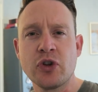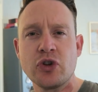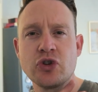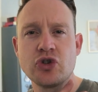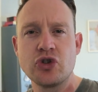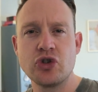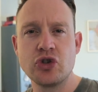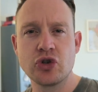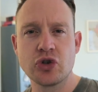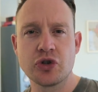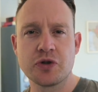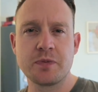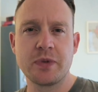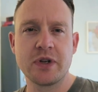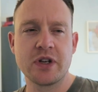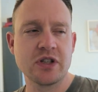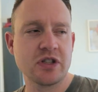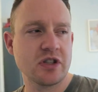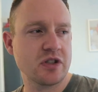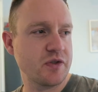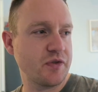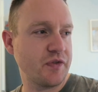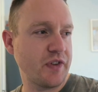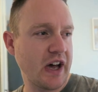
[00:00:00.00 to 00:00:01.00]
just
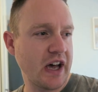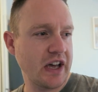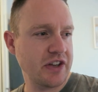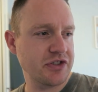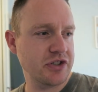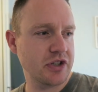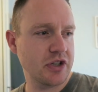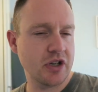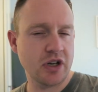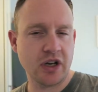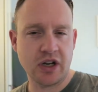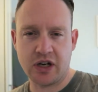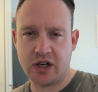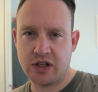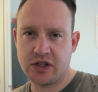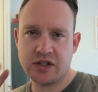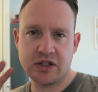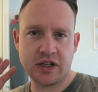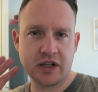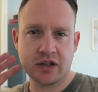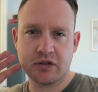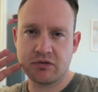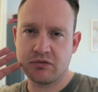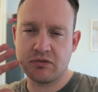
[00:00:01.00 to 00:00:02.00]
because it's faster and
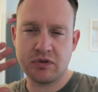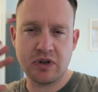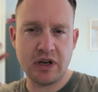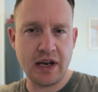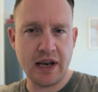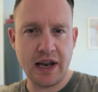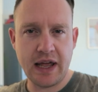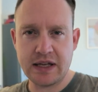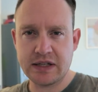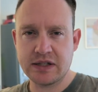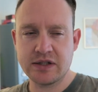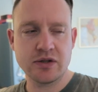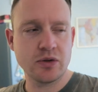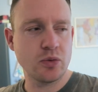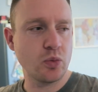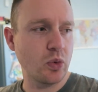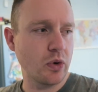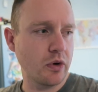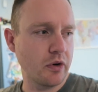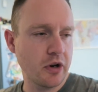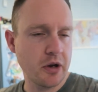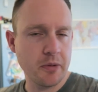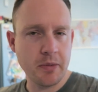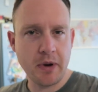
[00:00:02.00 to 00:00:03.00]
it's like less to
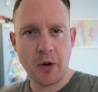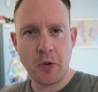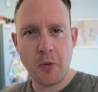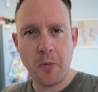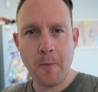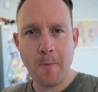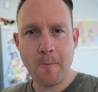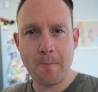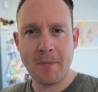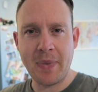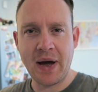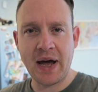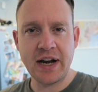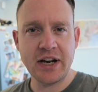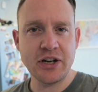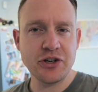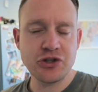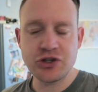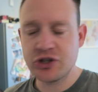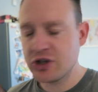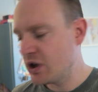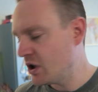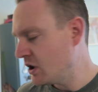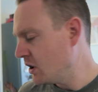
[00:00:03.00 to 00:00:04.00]
worry about and
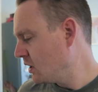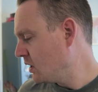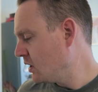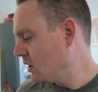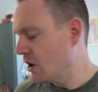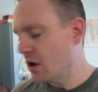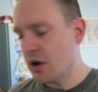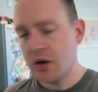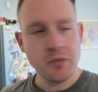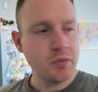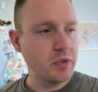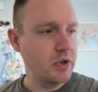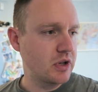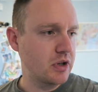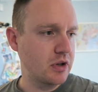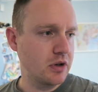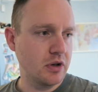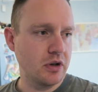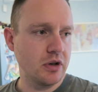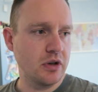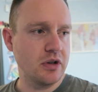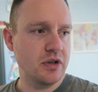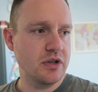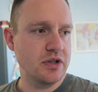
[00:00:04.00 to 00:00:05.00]
manage,
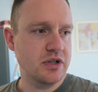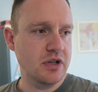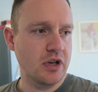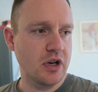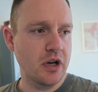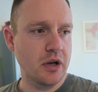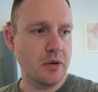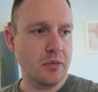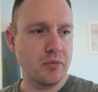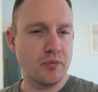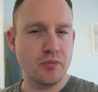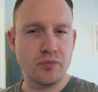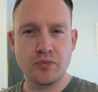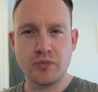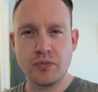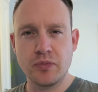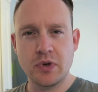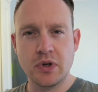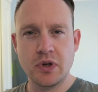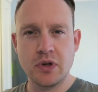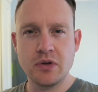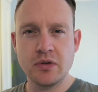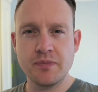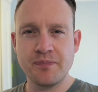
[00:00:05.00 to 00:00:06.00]
because I
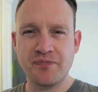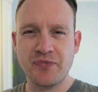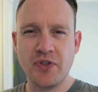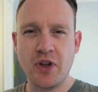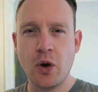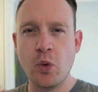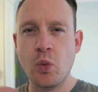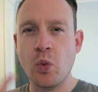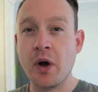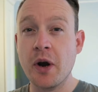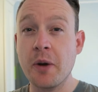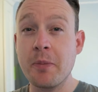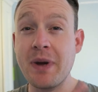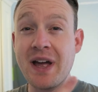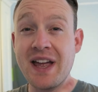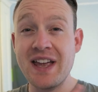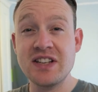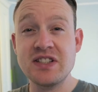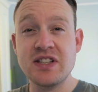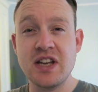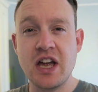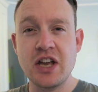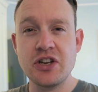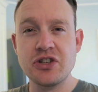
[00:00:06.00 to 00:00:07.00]
want to pay
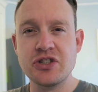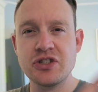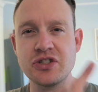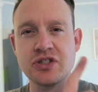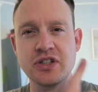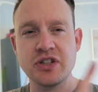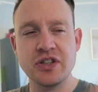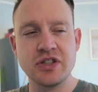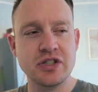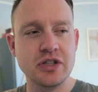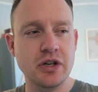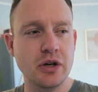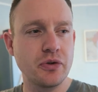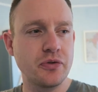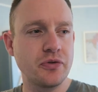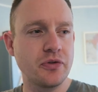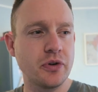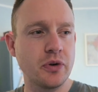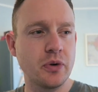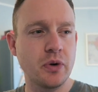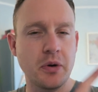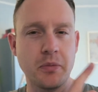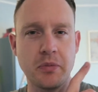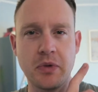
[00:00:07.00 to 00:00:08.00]
attention to the
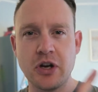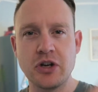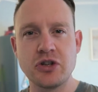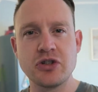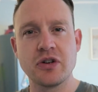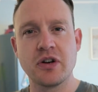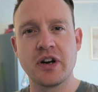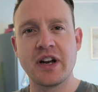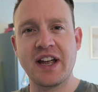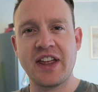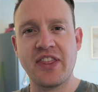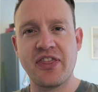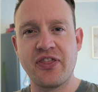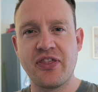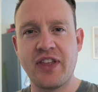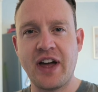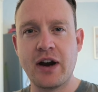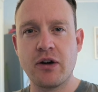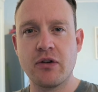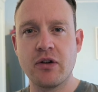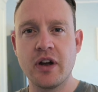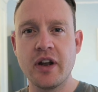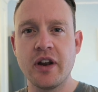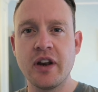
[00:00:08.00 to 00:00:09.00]
tofu and make sure I get
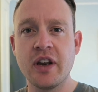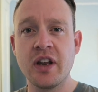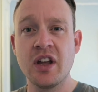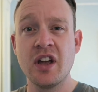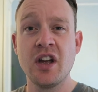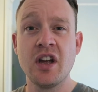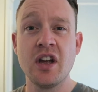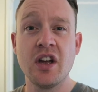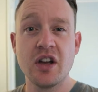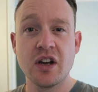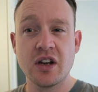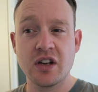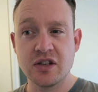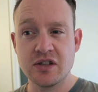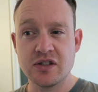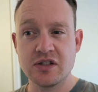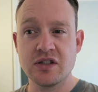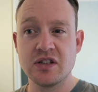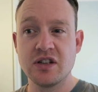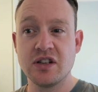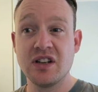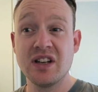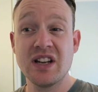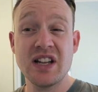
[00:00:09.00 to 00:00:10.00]
that right,
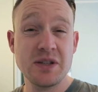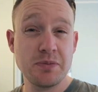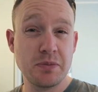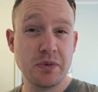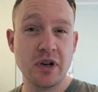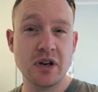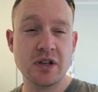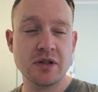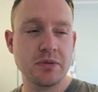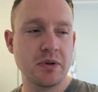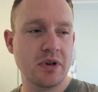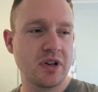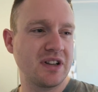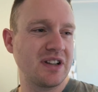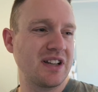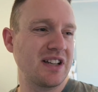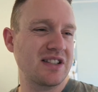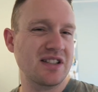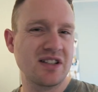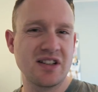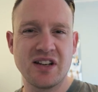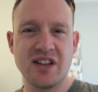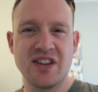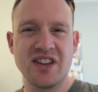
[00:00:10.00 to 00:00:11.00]
because let's be honest with it,
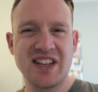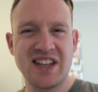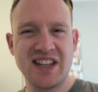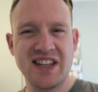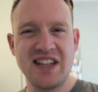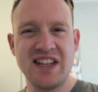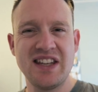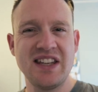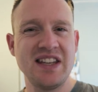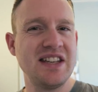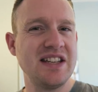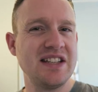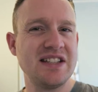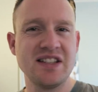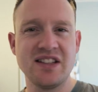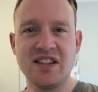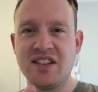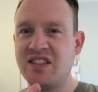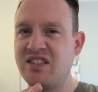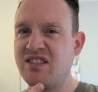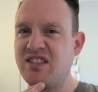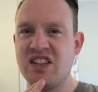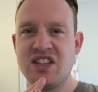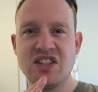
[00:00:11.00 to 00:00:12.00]
that's kind of the key to
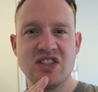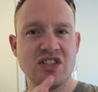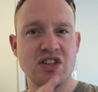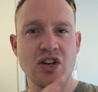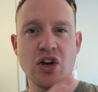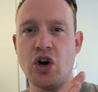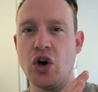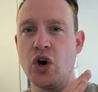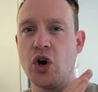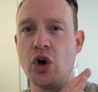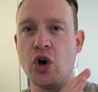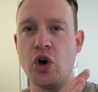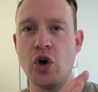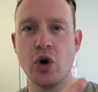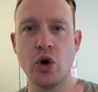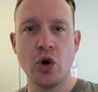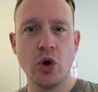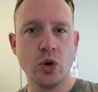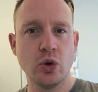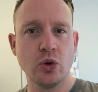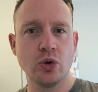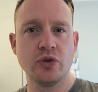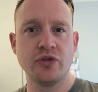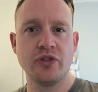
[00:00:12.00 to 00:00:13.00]
this
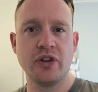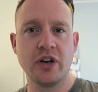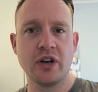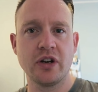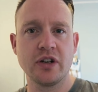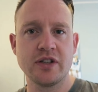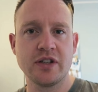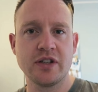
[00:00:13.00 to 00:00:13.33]
whole dinner